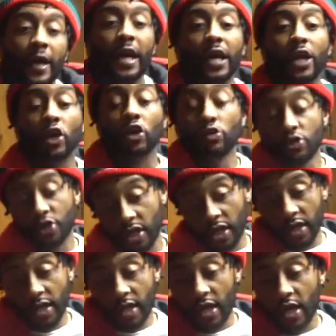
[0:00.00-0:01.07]
And
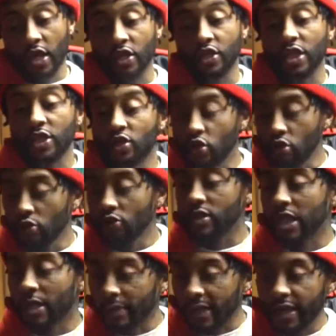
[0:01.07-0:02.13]
Gucci just used
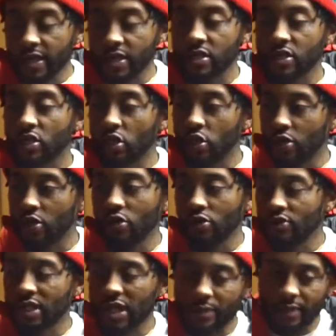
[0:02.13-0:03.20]
some of his
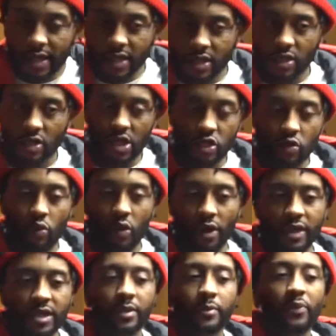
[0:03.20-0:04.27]

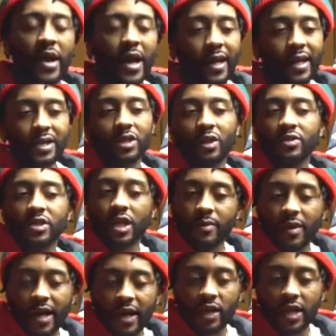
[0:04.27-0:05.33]
works and paintings on some
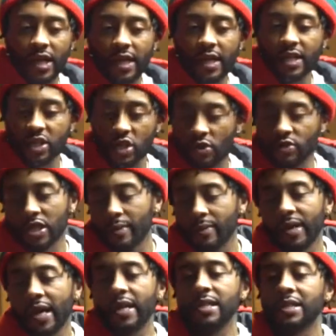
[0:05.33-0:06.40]
of
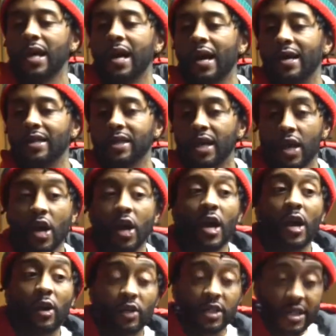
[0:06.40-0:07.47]
their designs.
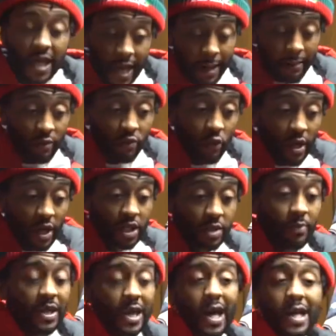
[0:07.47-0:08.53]
Same of which
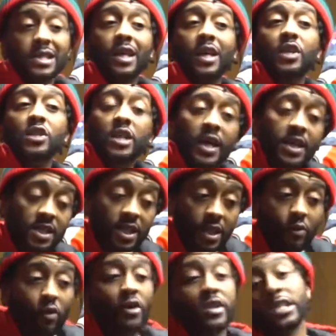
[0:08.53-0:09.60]
Beyonce and Jay-Z wore